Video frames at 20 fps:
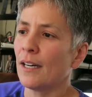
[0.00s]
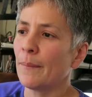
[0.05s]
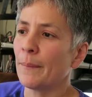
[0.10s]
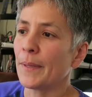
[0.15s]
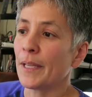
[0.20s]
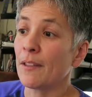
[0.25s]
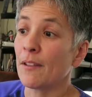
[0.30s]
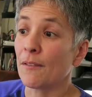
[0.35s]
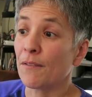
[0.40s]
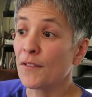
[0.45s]

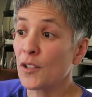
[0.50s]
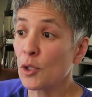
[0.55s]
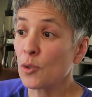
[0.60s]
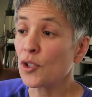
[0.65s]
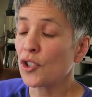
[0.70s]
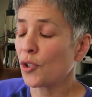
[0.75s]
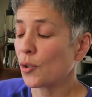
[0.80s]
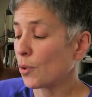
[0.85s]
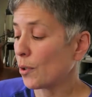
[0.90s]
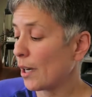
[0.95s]
In the
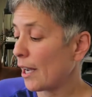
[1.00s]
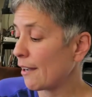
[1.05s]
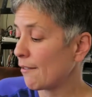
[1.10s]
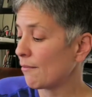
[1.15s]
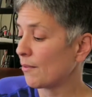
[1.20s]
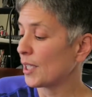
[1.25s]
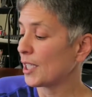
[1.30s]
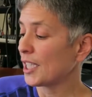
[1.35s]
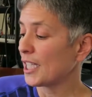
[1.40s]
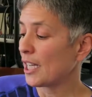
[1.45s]
future, I
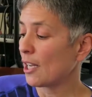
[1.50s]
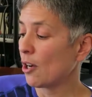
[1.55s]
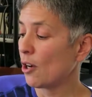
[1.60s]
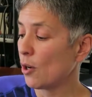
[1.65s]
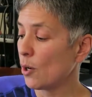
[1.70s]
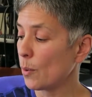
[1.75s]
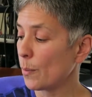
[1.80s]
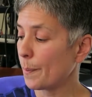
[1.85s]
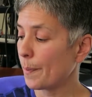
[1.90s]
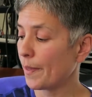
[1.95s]
really
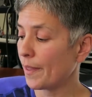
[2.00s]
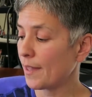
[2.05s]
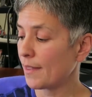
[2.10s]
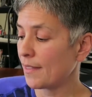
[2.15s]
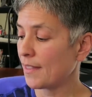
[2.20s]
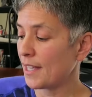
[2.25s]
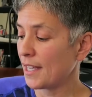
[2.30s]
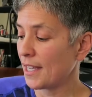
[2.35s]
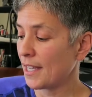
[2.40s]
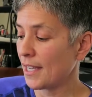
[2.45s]
hope
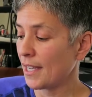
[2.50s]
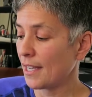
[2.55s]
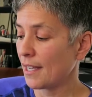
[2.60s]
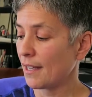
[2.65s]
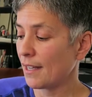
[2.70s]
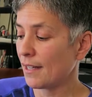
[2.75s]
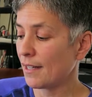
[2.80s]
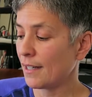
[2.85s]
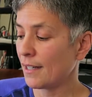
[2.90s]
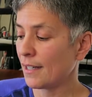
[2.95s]
that
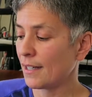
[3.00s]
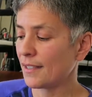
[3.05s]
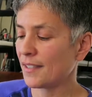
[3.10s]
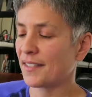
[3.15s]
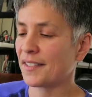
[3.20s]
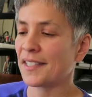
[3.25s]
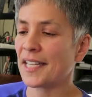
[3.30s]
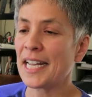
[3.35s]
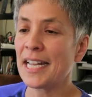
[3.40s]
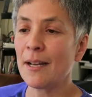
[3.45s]
the
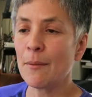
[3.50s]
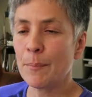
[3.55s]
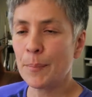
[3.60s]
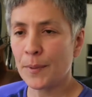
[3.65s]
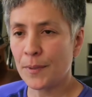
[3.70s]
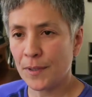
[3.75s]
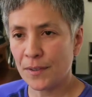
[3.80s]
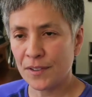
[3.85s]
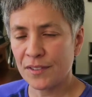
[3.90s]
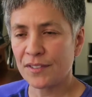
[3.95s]

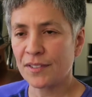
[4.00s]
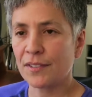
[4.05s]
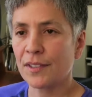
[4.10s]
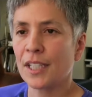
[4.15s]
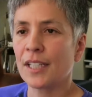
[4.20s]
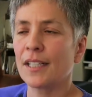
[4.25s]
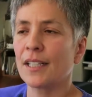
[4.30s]
samples,